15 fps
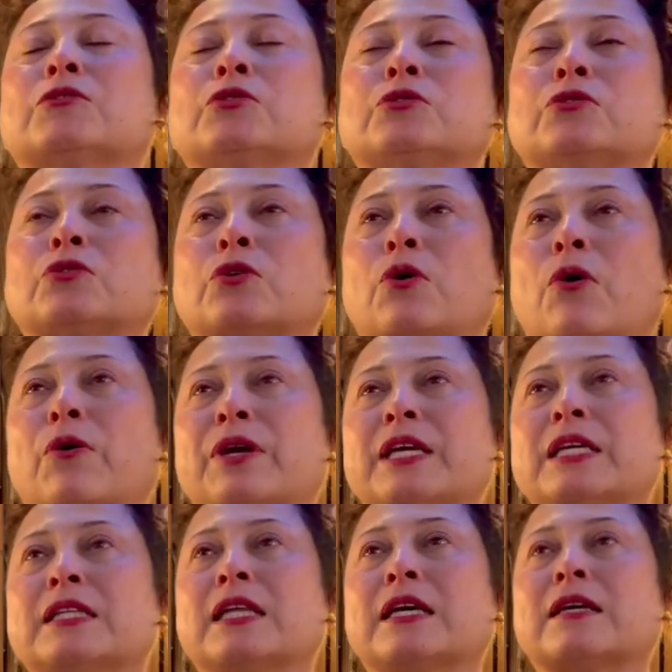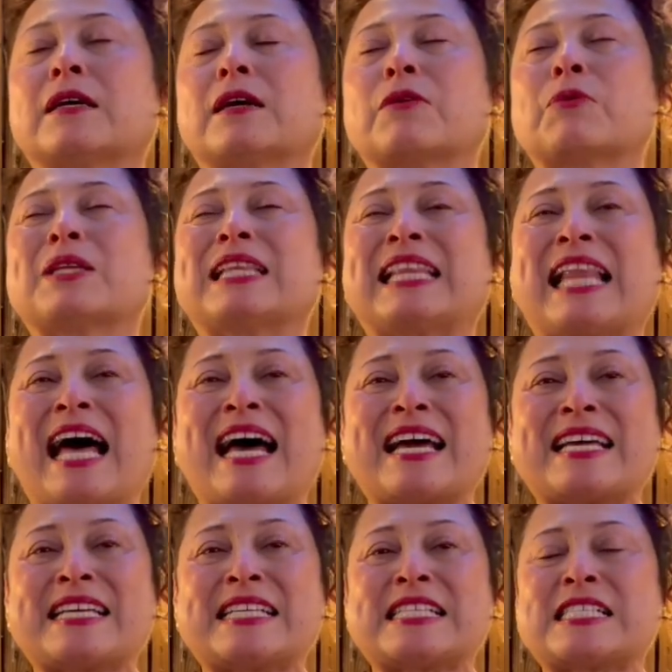drawing with
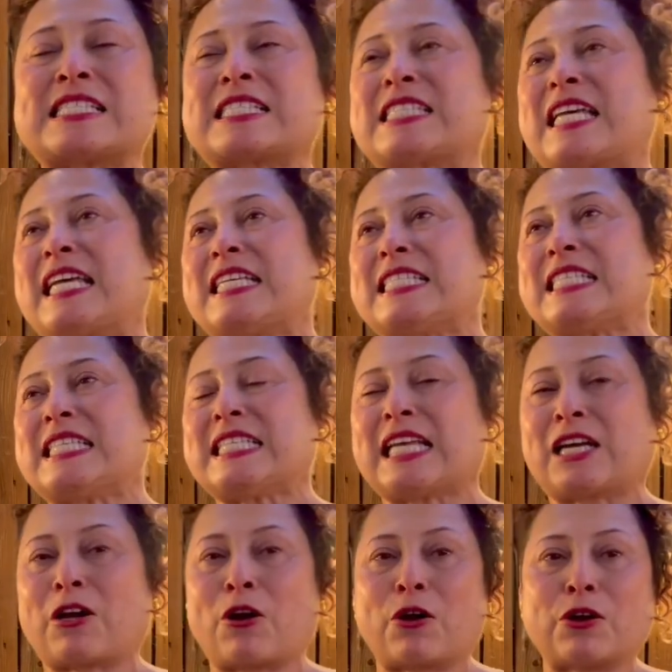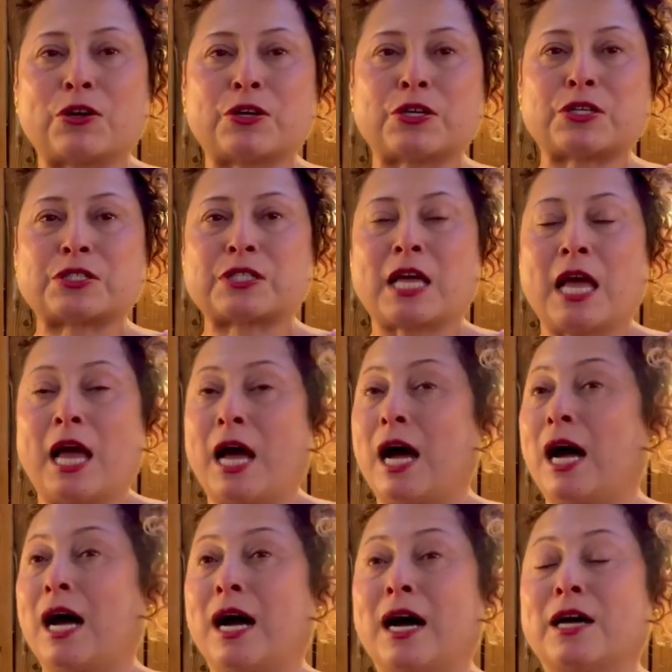lines, changing the colors,
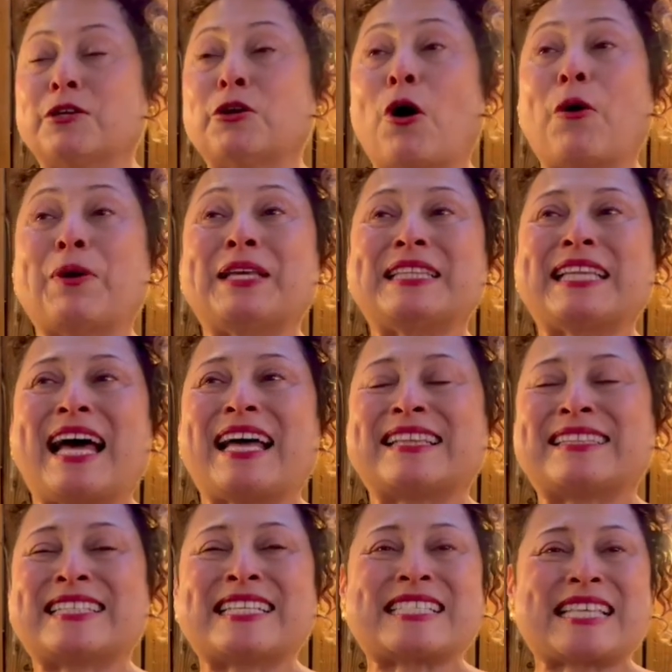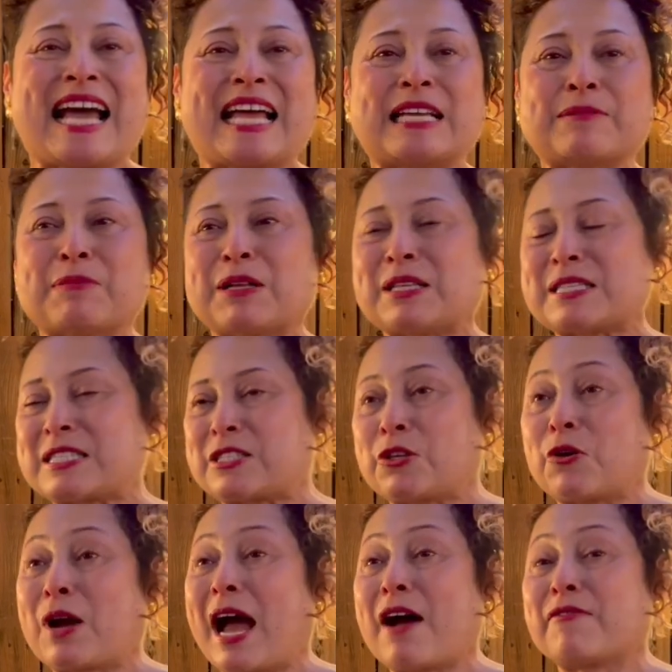knowing that these animals
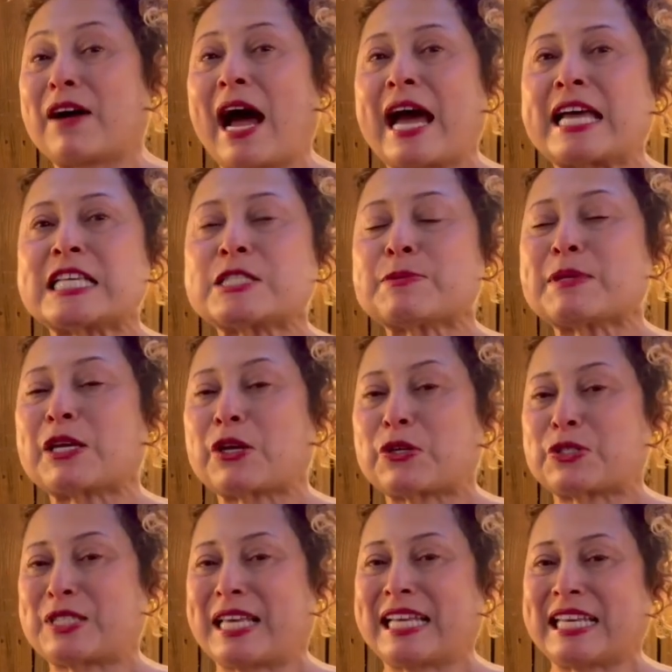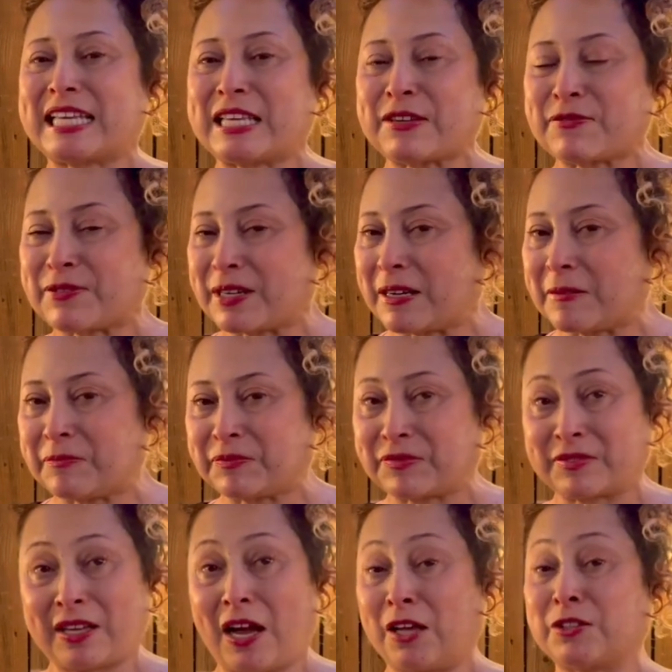don't have eyes because they live
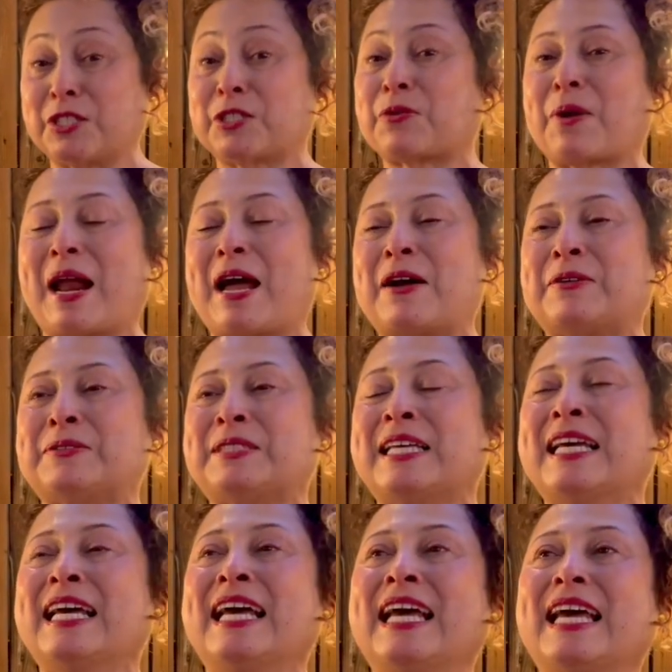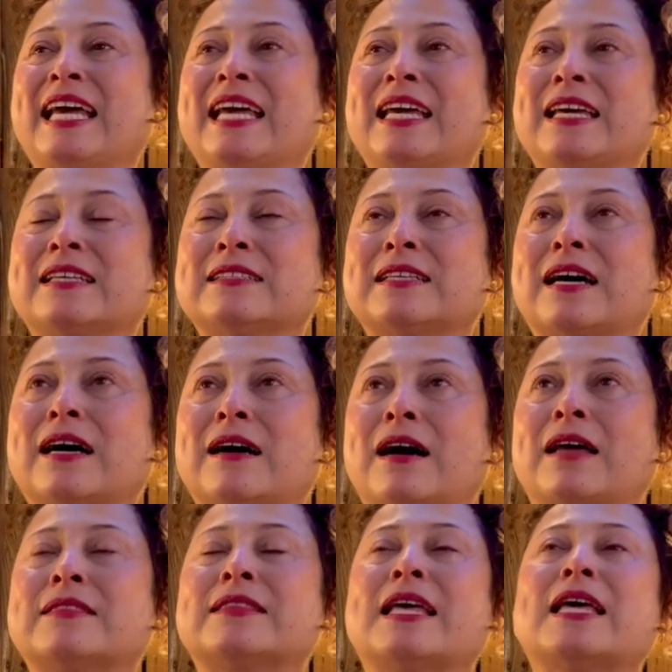underground, and
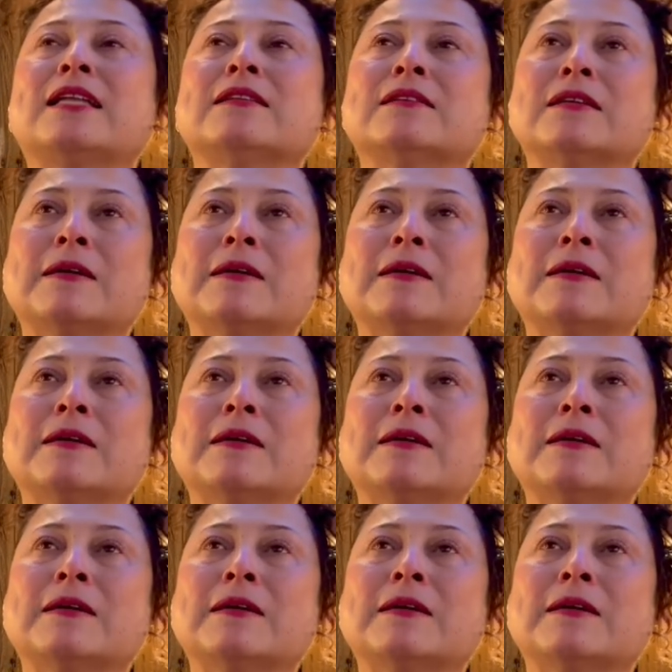then